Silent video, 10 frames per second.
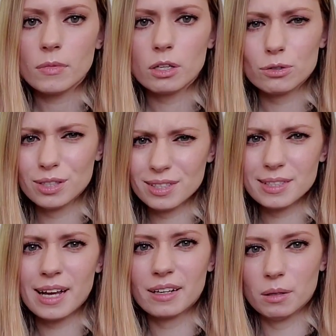So this is
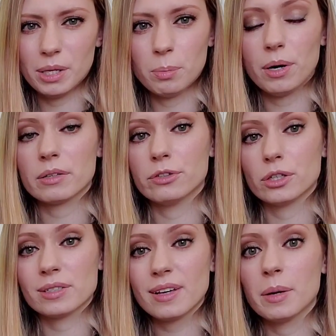not going to be a part of your
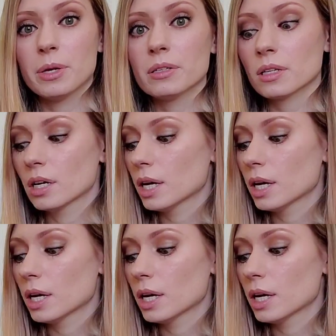assignment.